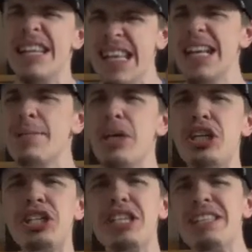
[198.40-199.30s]
the
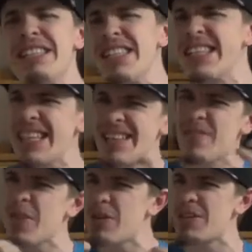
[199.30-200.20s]
animation is
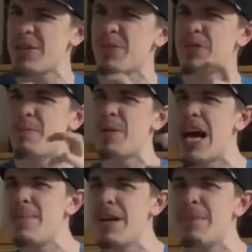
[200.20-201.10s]
very similar to
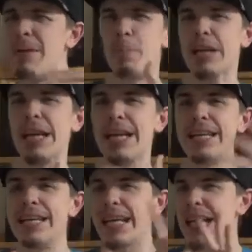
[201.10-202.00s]
Batman, more bland
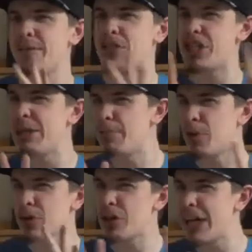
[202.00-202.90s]
and kind of
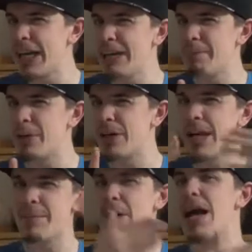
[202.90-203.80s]
cheaper looking. But
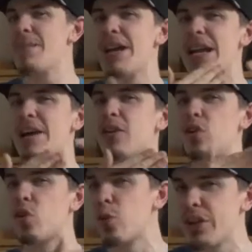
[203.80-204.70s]
yeah, Batman
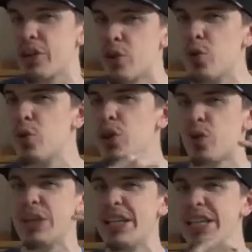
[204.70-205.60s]
had really cool and
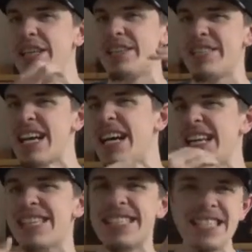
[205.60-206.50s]
gritty
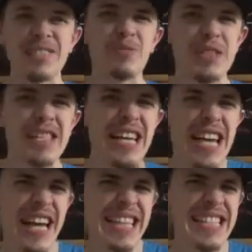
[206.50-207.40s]
designs. This was,
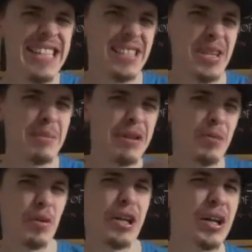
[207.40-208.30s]
I guess, trying to be a
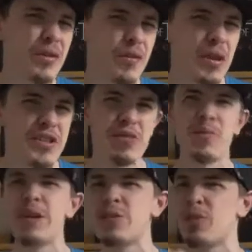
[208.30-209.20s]
little more colorful, because
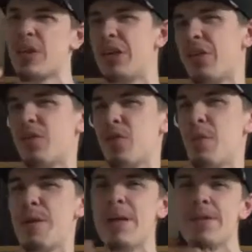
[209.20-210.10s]
Superman's more colorful
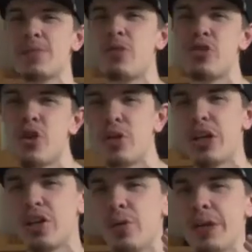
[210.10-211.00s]
and Batman's more dark
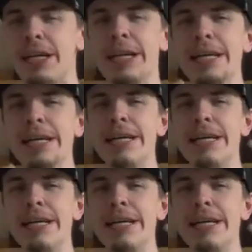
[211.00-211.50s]
and gritty.